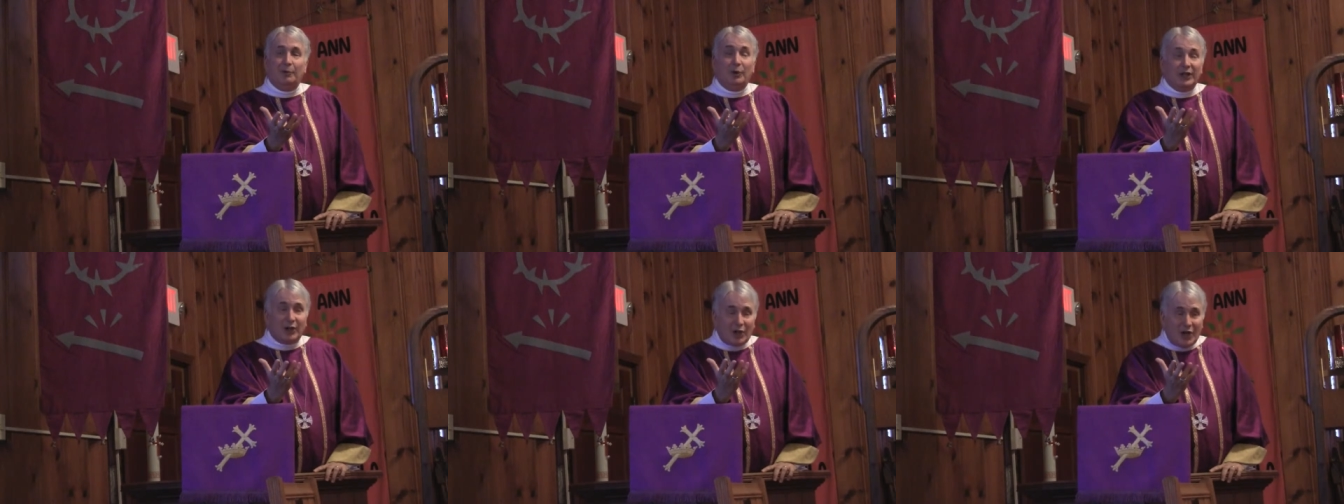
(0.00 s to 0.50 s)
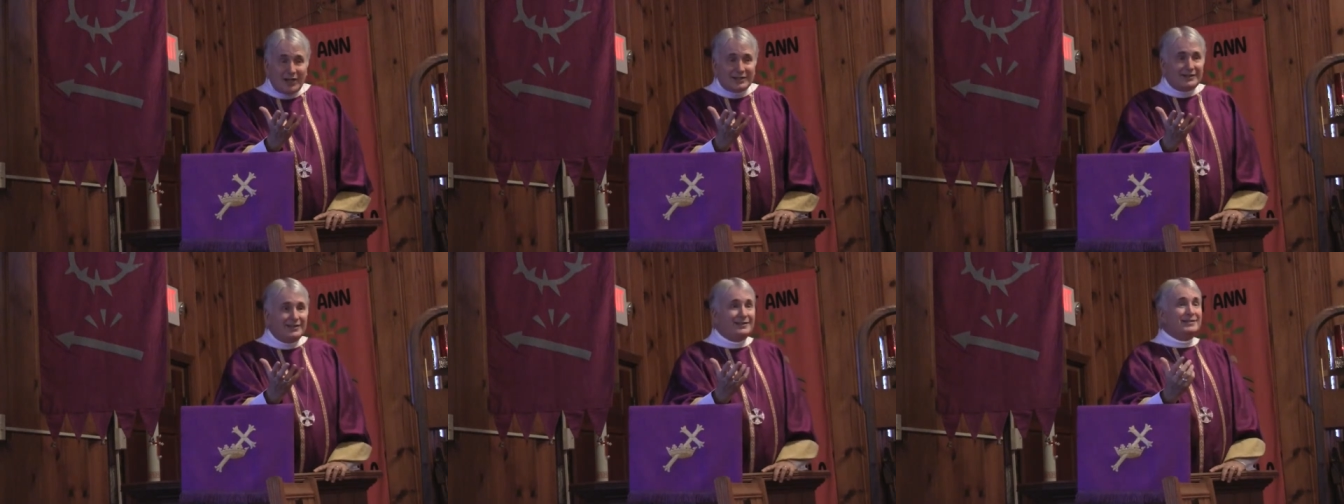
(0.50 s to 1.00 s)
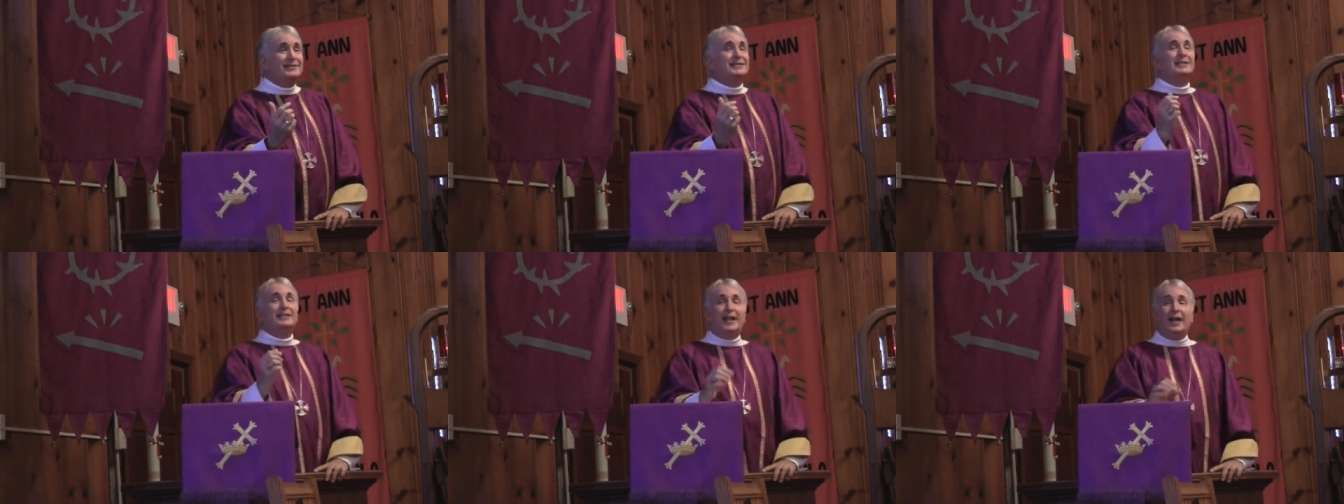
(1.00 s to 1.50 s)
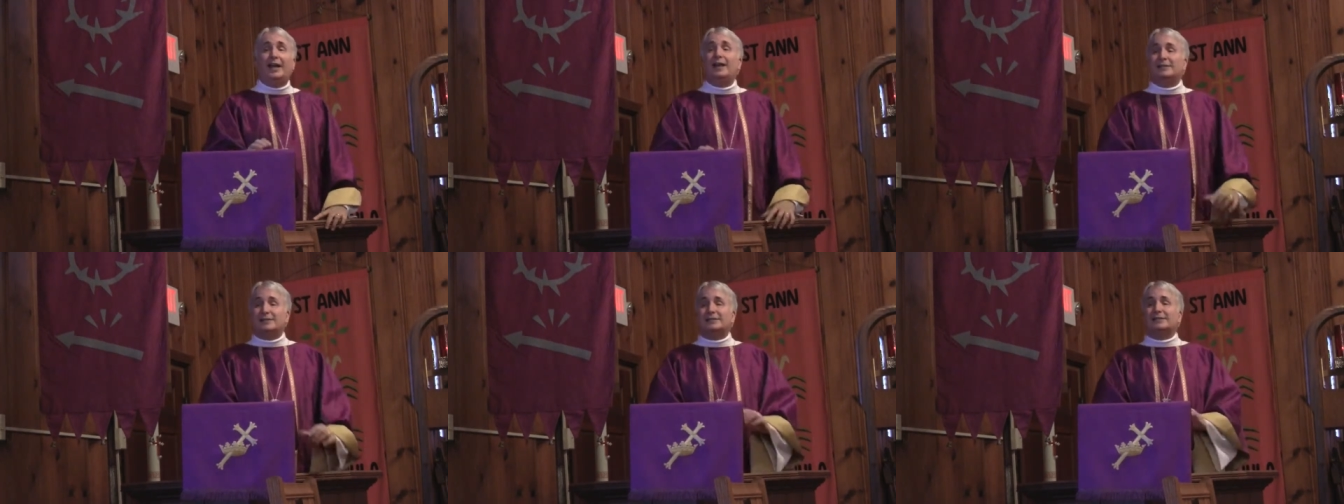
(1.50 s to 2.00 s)
Will it cost us?
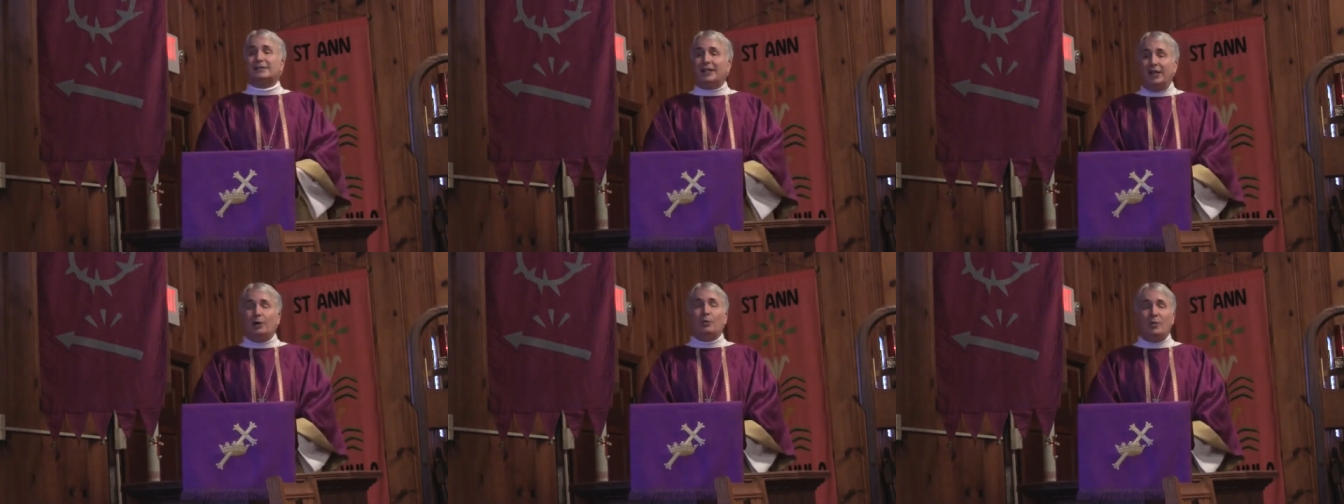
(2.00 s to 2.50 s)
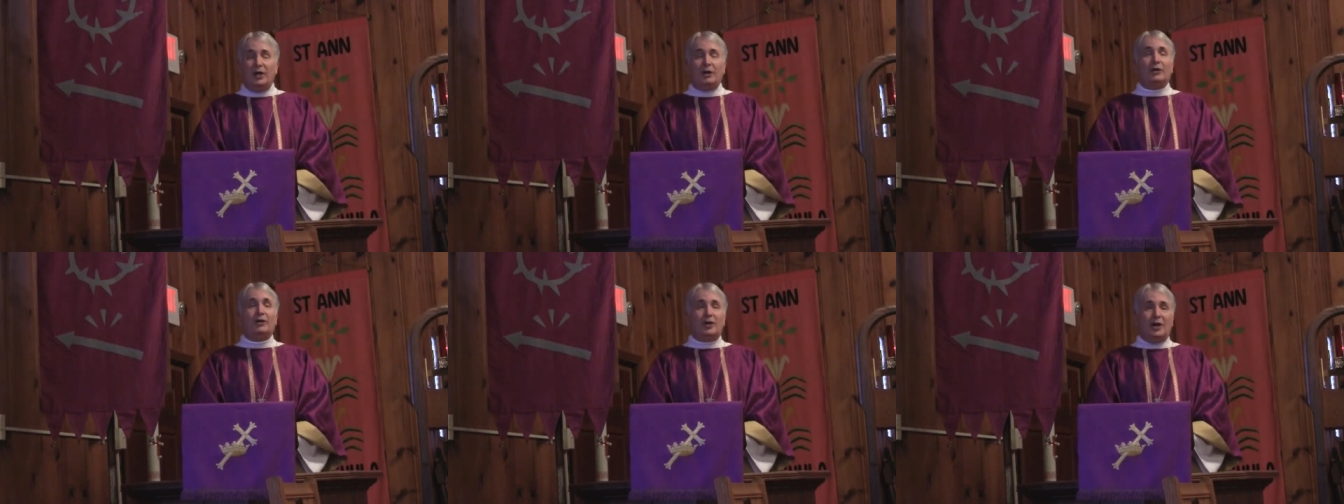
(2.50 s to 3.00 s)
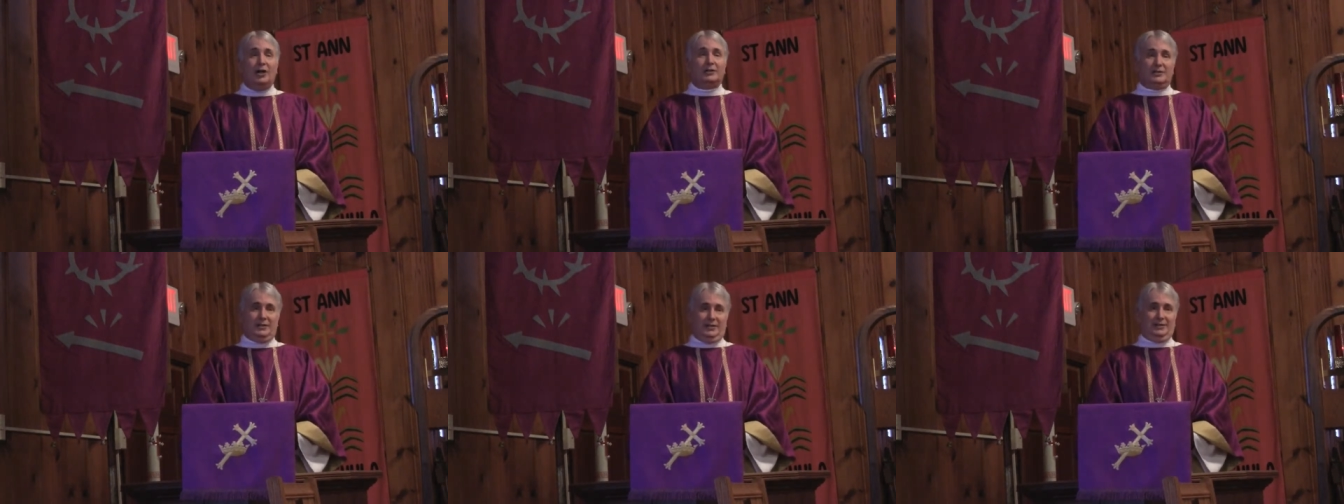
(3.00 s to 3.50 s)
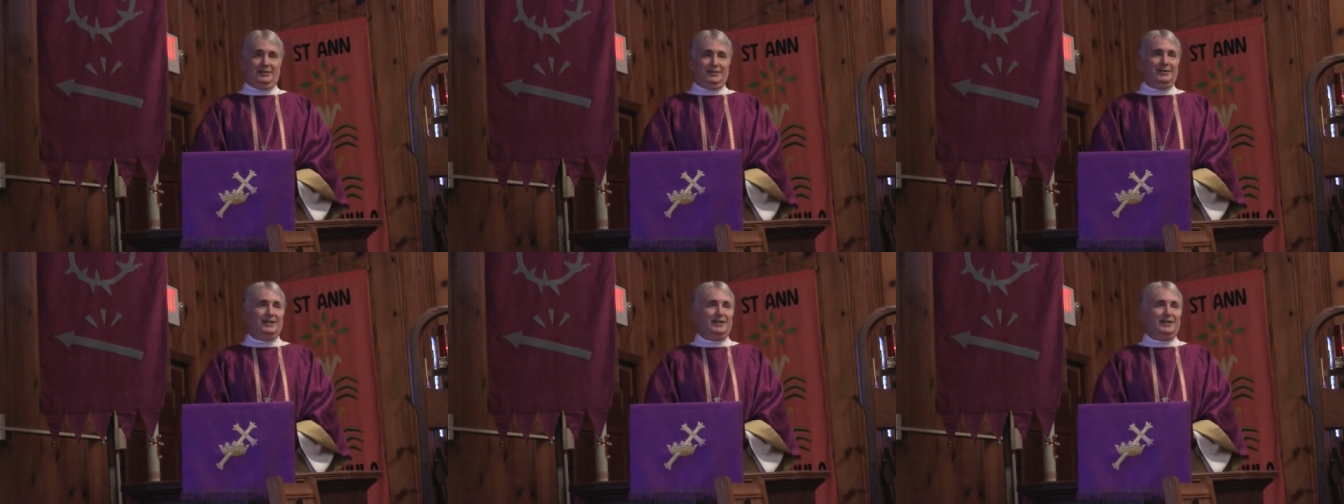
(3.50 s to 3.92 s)
Yes, it will cost us.